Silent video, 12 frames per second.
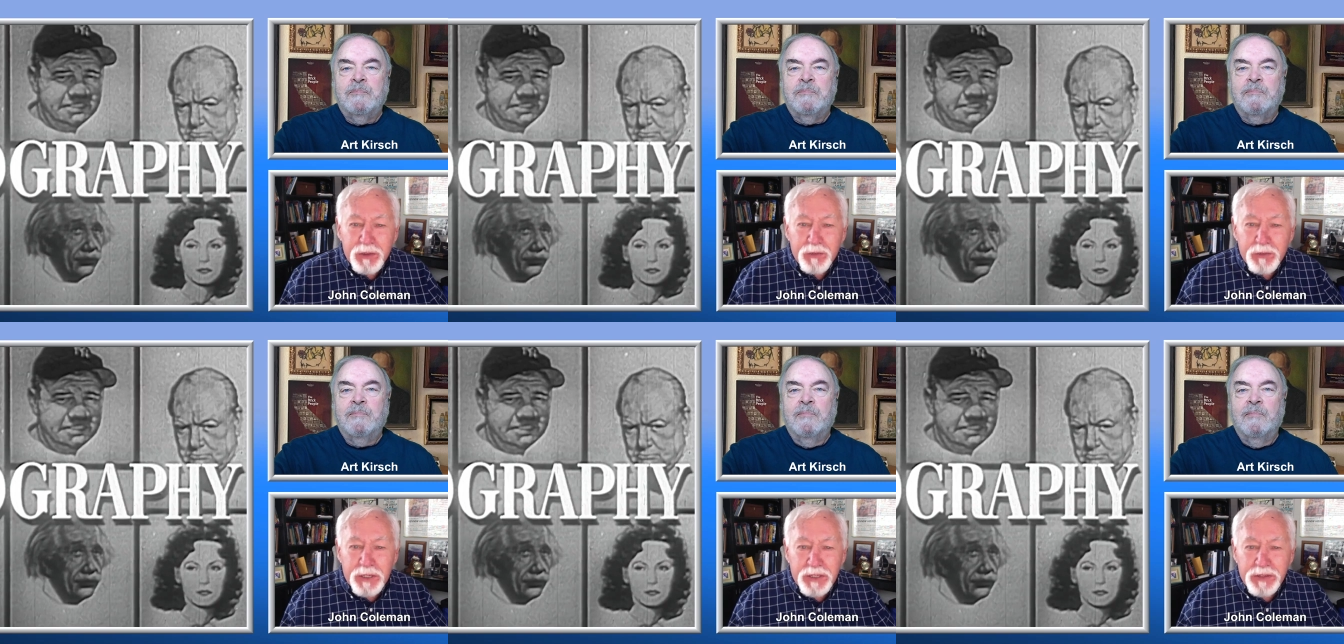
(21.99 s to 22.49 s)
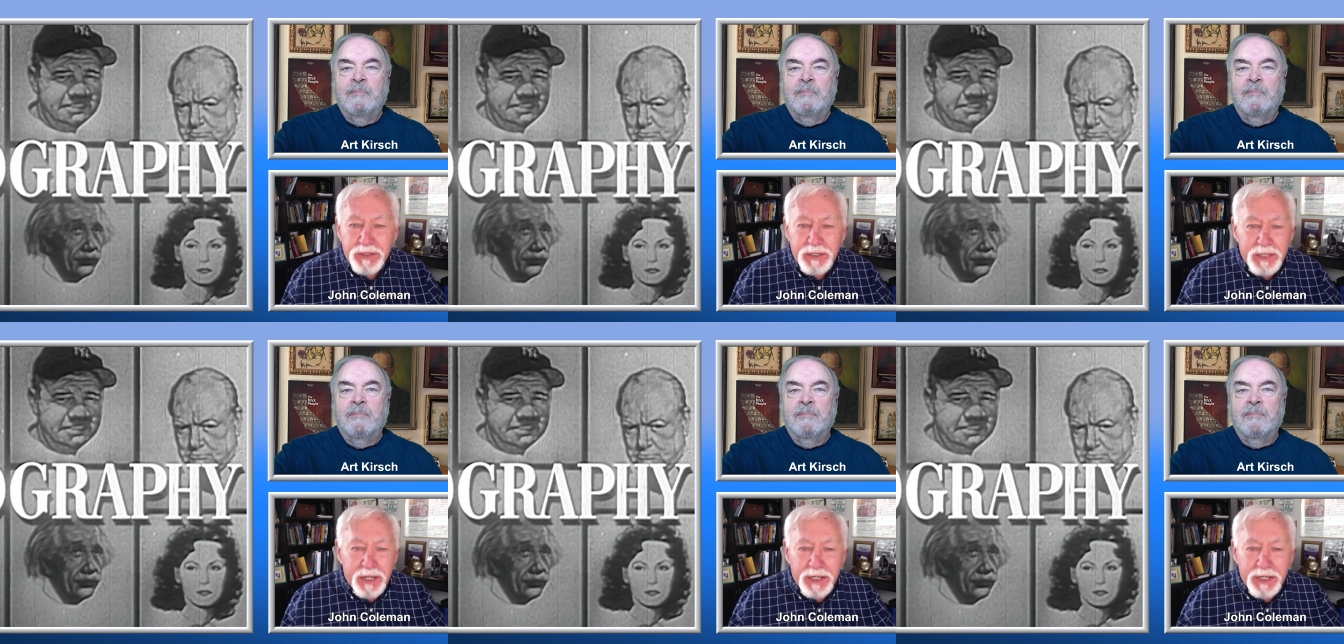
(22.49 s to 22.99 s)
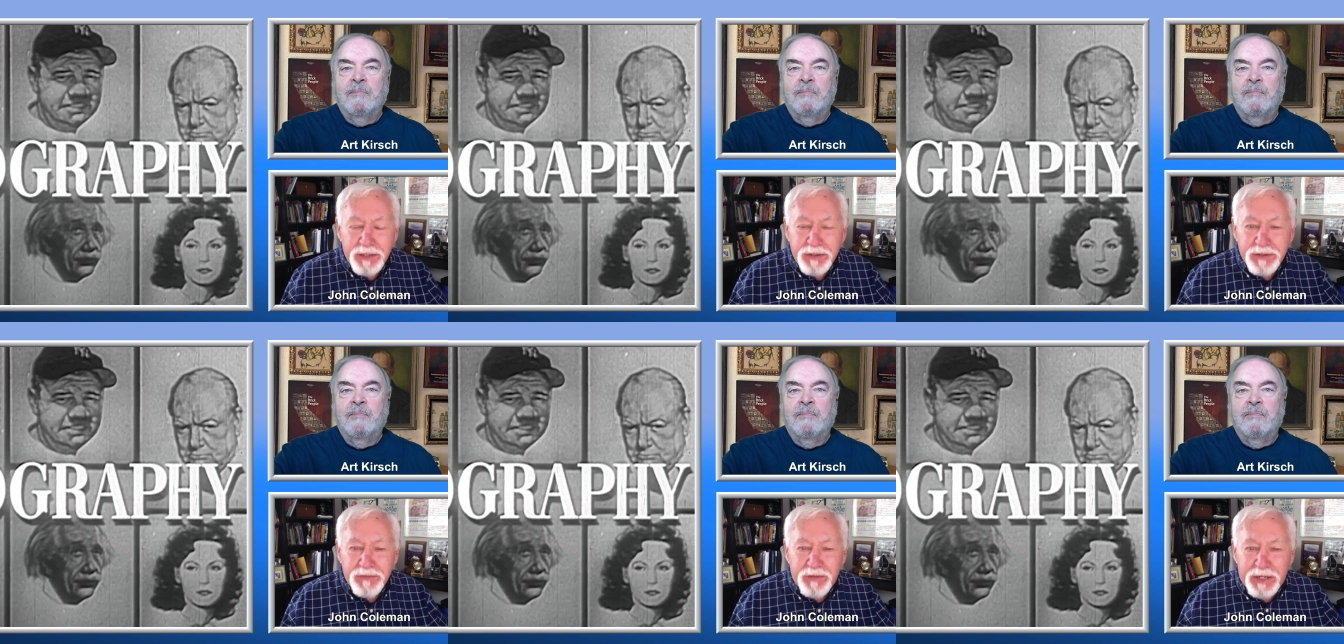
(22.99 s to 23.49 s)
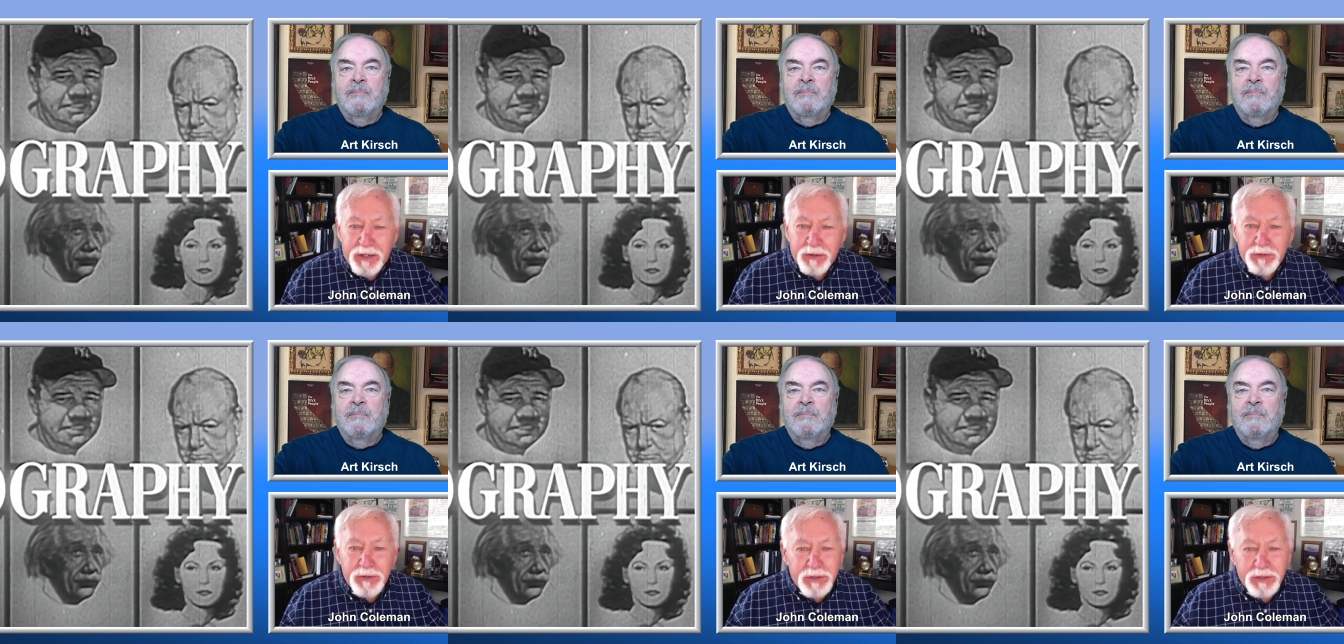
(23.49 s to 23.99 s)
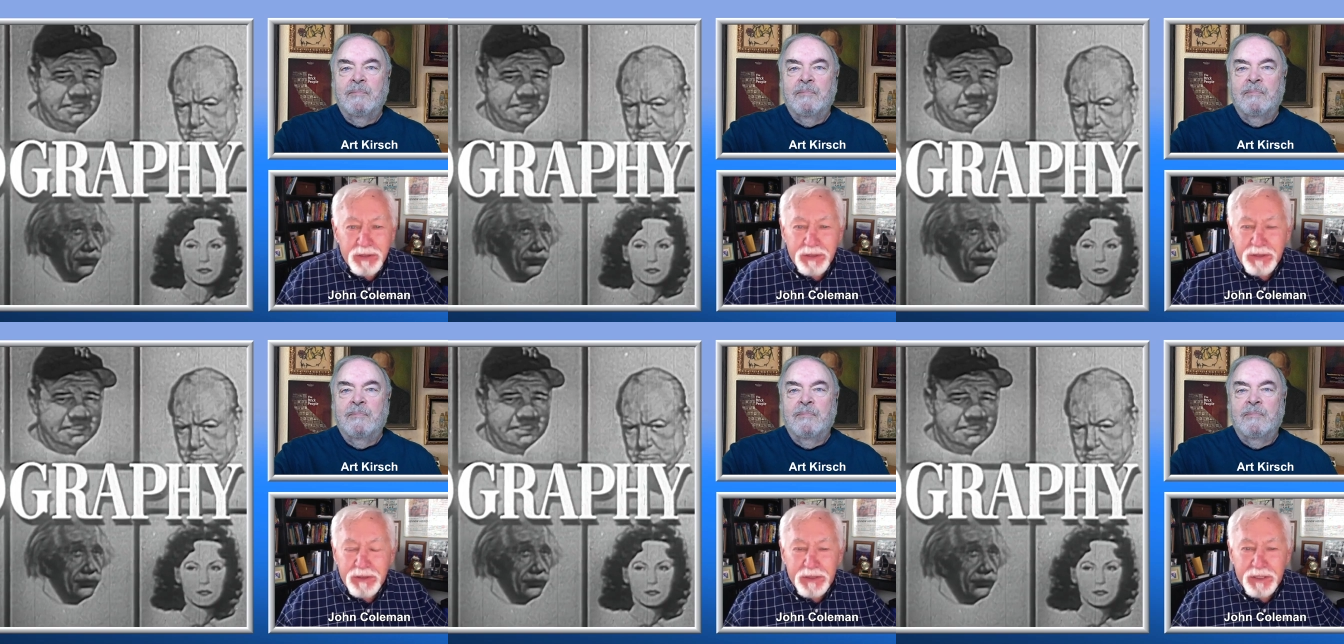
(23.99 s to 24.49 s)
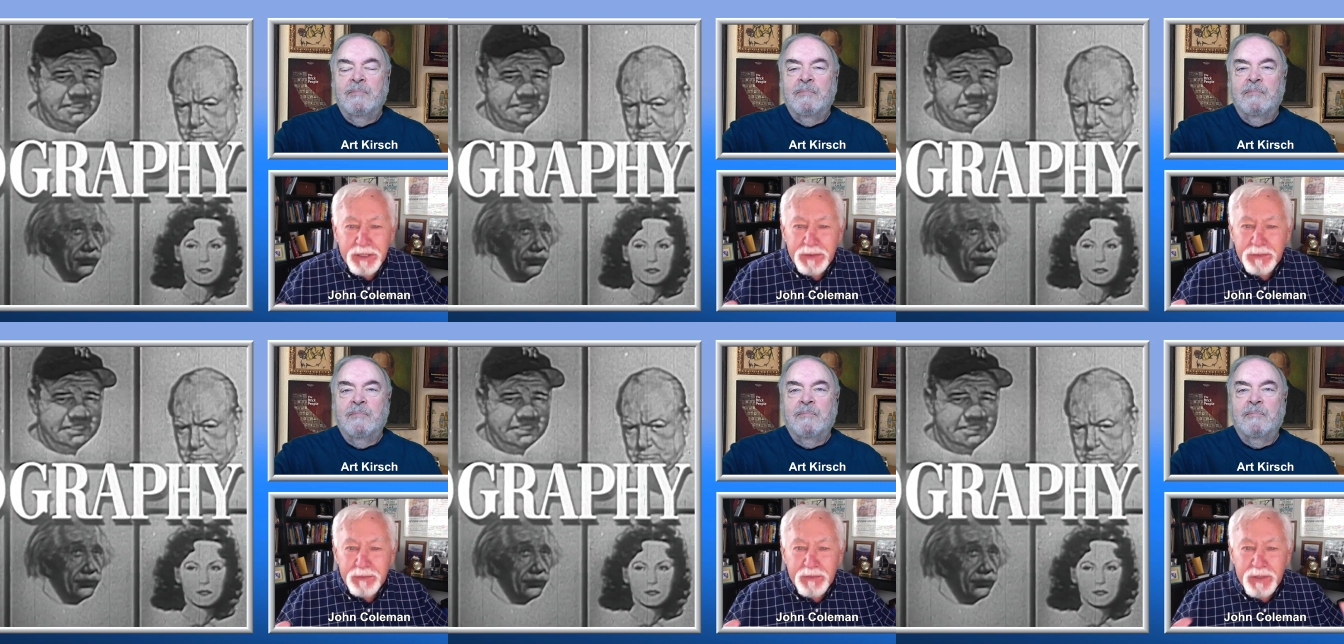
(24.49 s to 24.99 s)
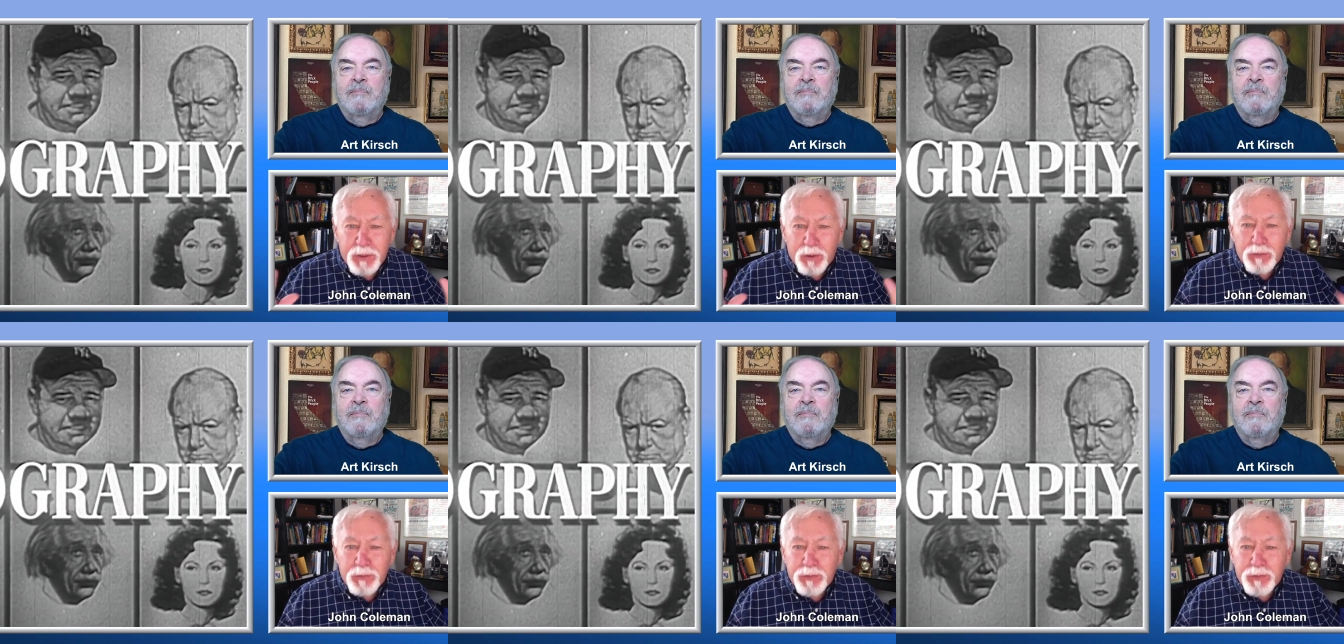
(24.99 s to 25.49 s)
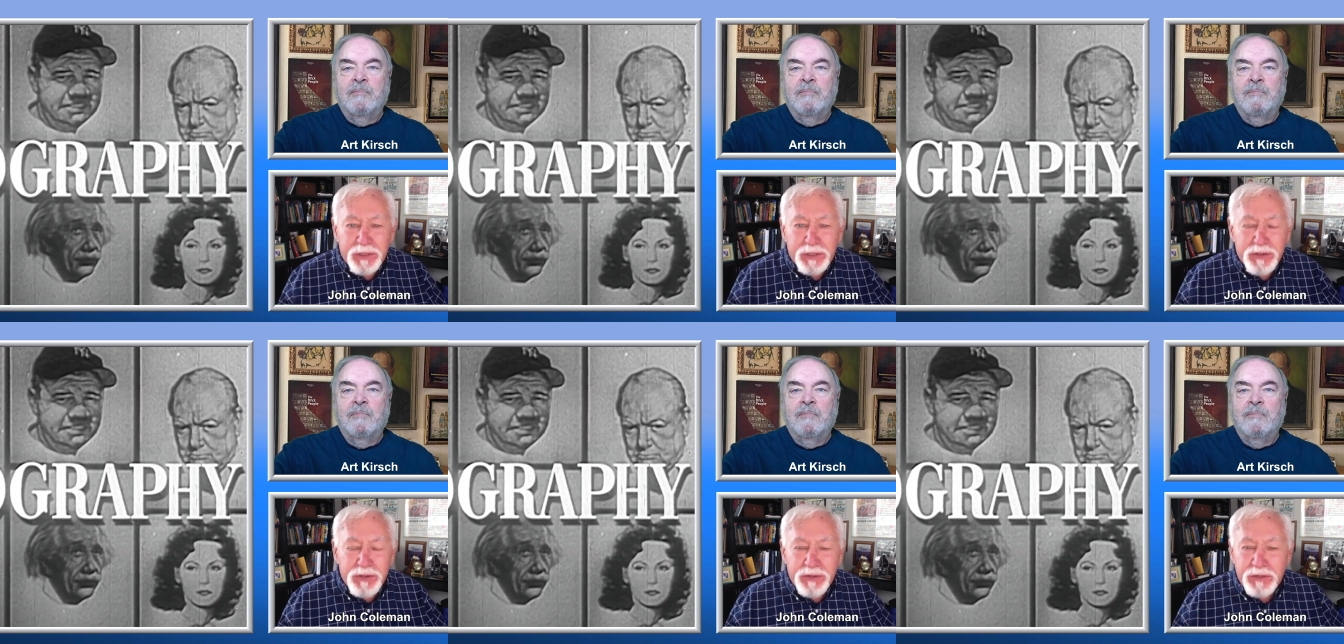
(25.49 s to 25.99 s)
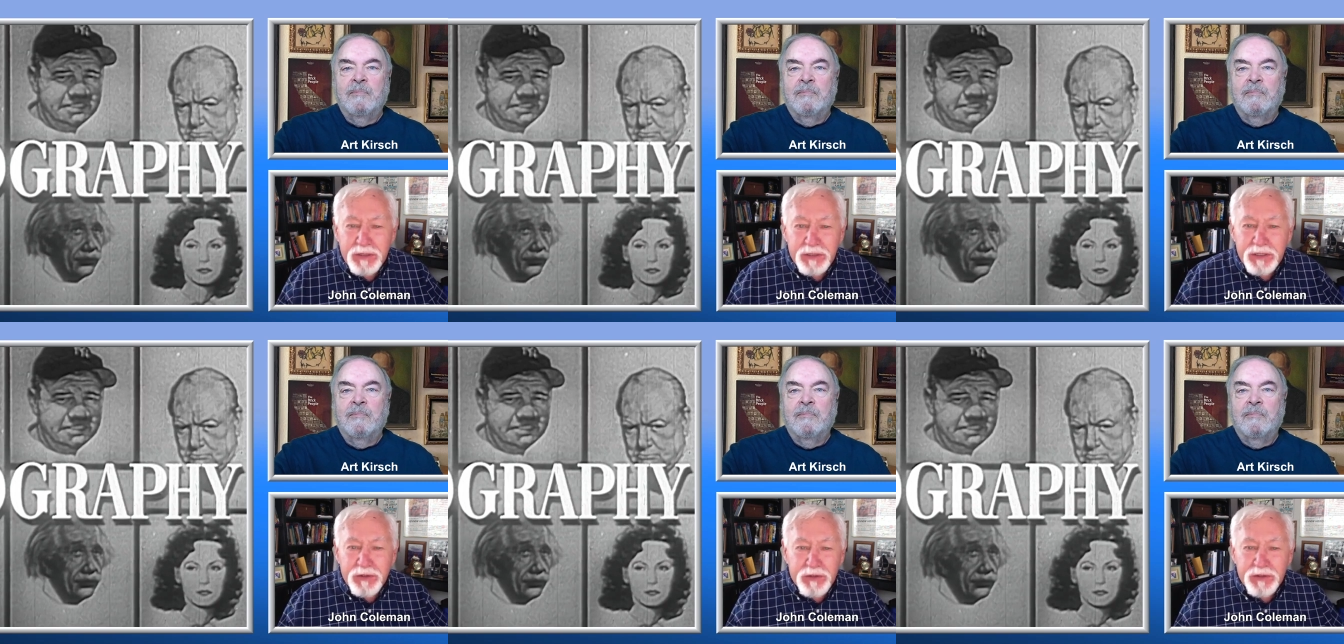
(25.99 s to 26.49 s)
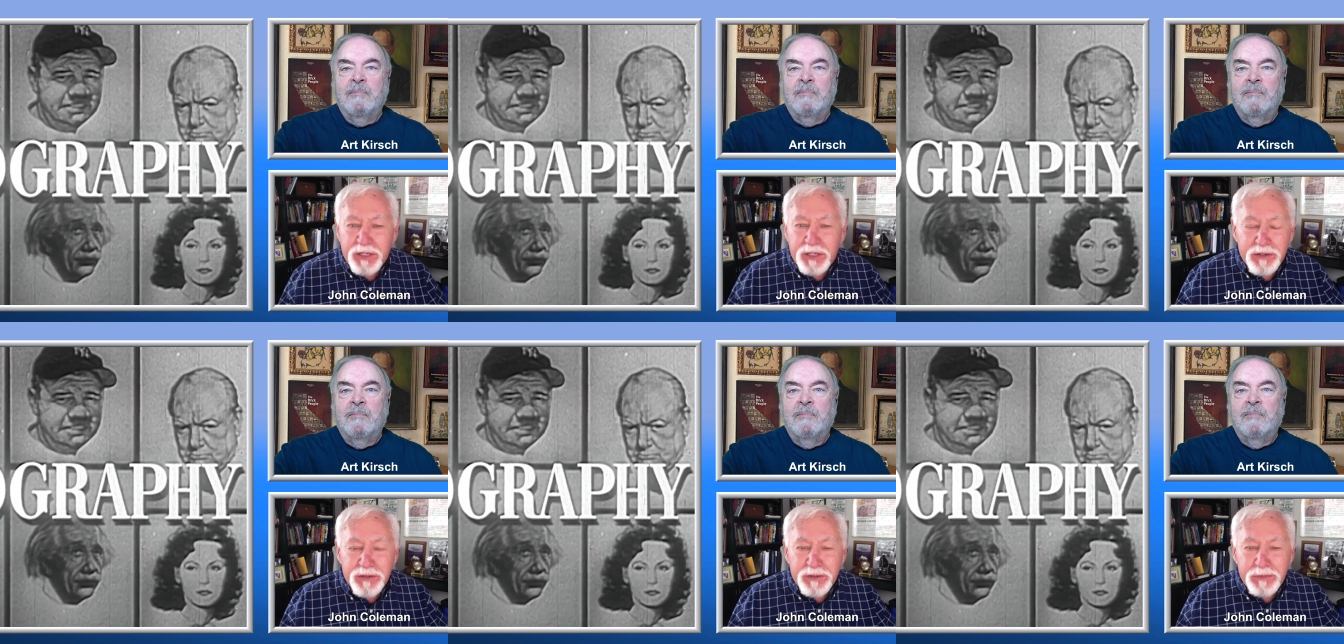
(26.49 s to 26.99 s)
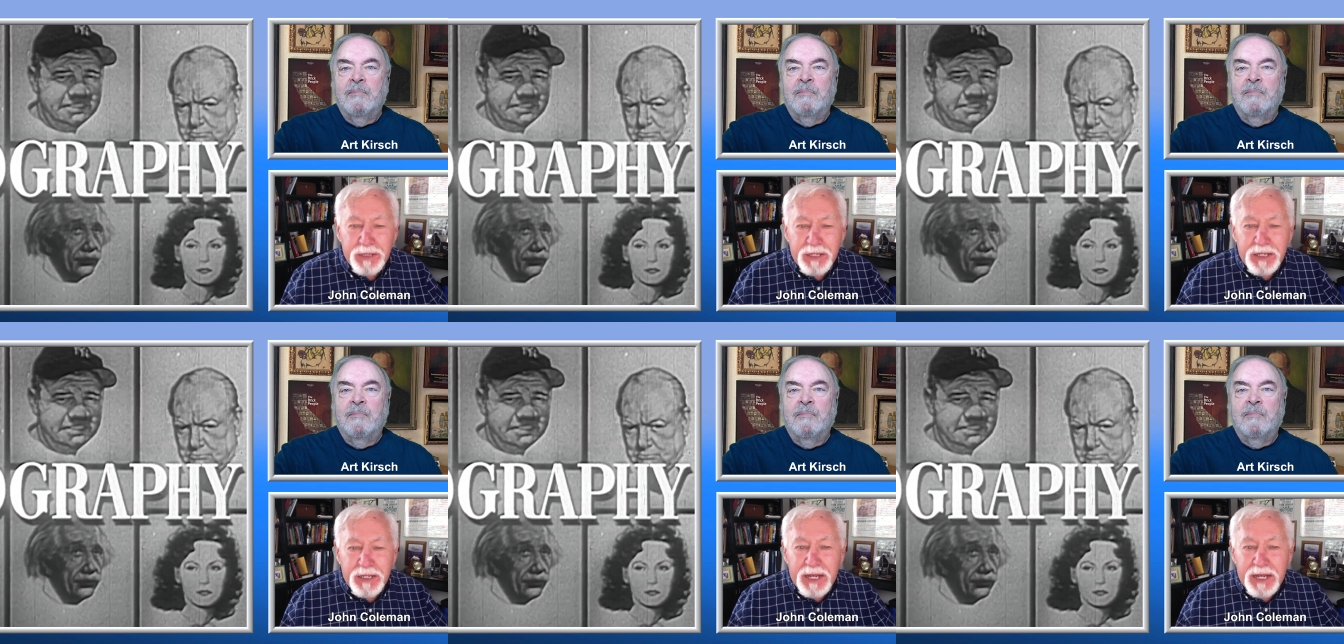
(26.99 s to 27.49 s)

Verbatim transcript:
Speaker 1: Gracie has found uh, the the old prints, digitized them,